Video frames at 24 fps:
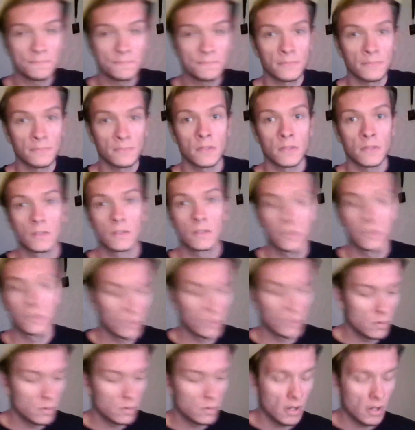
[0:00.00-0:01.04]
So
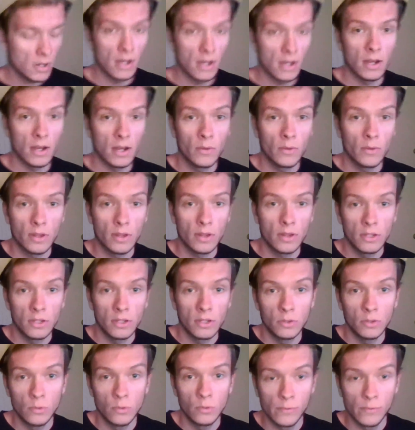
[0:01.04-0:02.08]
I want to thank you
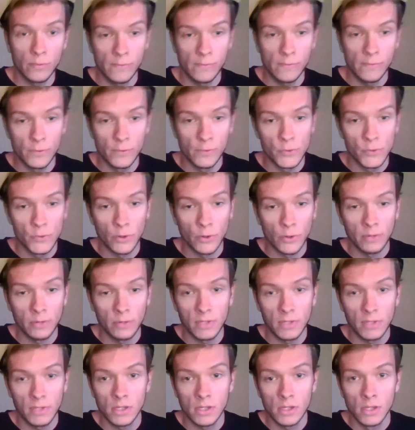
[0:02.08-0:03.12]
for if you're joining me
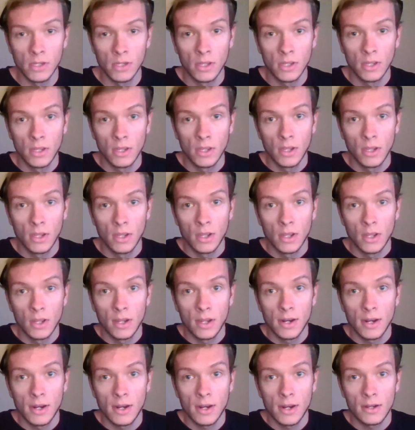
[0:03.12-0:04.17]

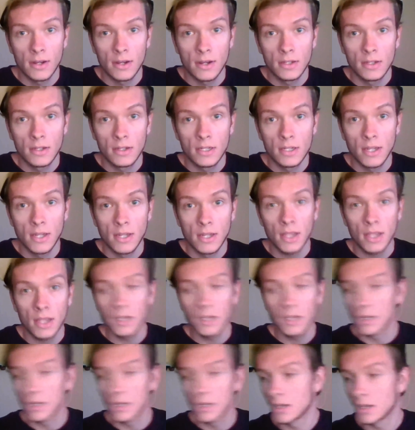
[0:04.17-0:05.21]
today.
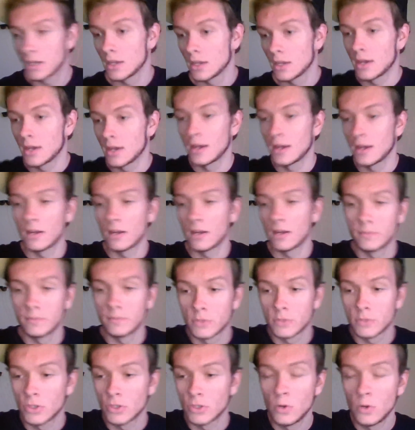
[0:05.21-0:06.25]

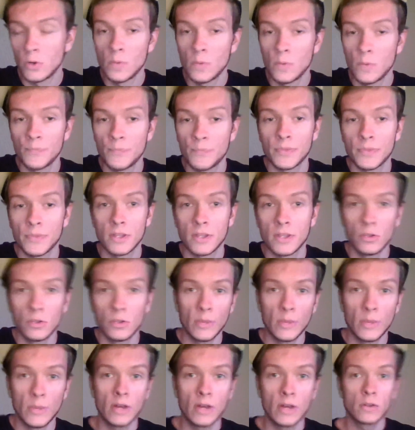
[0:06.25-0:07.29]
So you may
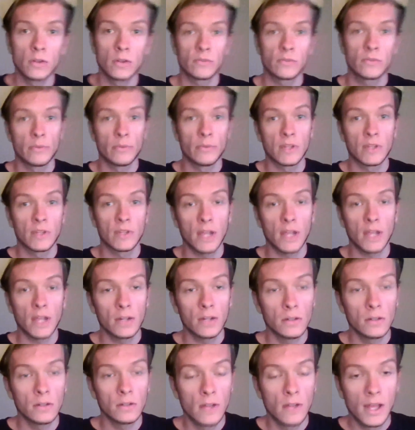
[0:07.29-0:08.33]
notice from the title
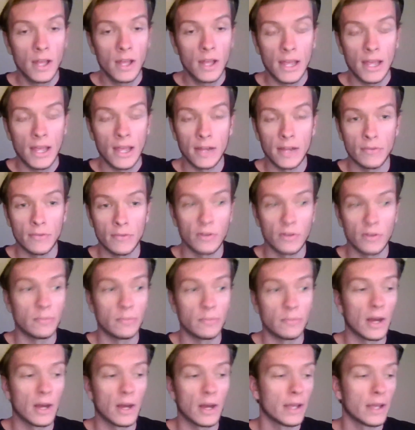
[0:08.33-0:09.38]
and from
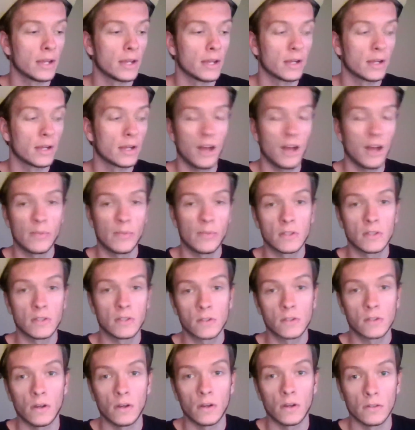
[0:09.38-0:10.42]
my comments
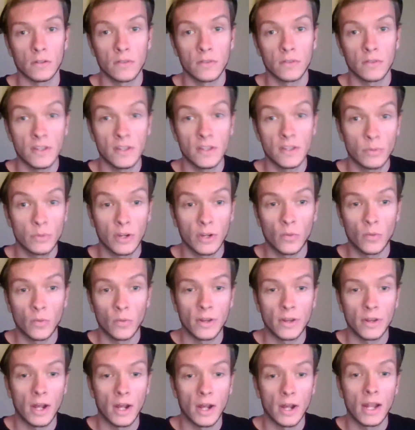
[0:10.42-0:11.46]
on Facebook and
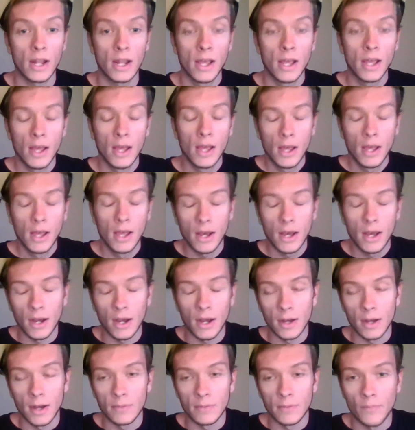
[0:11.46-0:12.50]
whatnot,
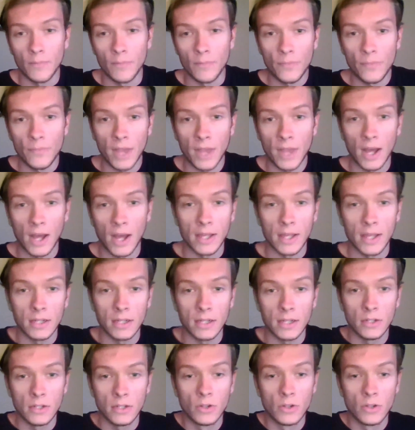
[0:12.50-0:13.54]
I
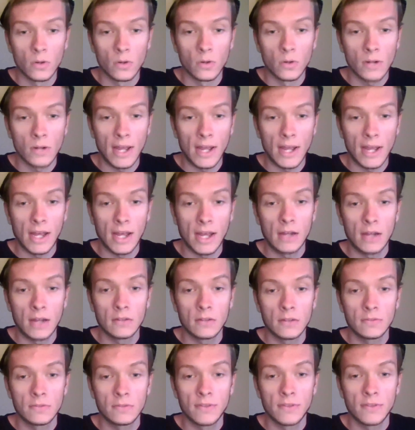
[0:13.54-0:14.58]
don't have
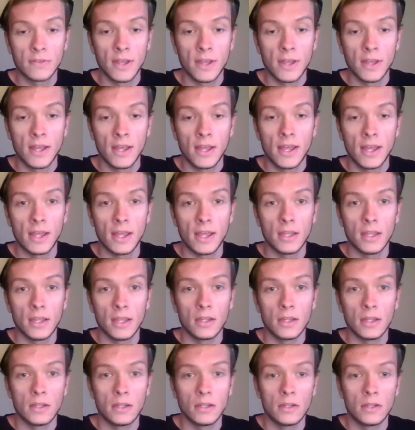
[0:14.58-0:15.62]

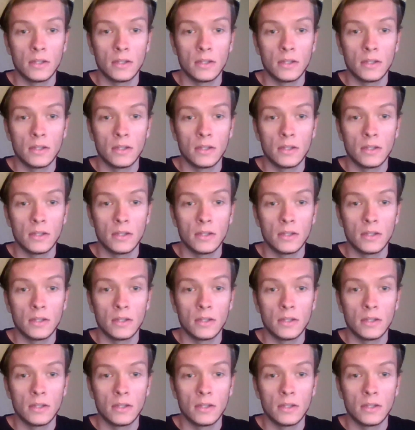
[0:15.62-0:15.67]
a